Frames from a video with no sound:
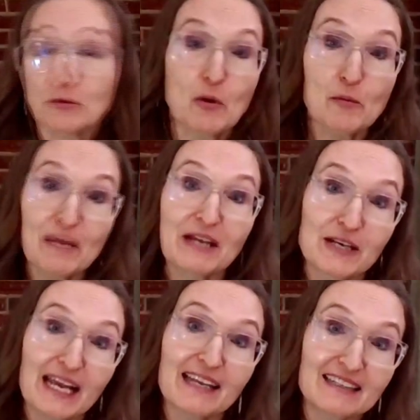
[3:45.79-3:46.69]
or, or
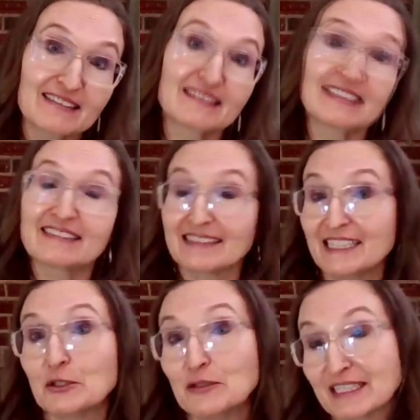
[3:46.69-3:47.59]
better yet, is is
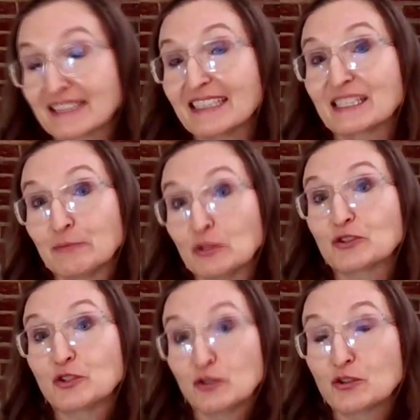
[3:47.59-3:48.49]
legal and
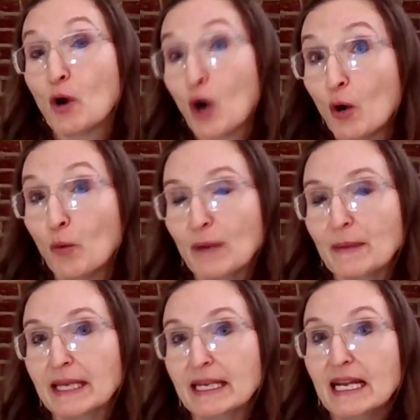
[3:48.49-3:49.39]
accessible to to all
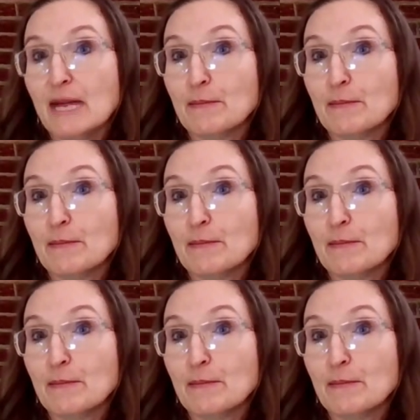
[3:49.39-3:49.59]
women.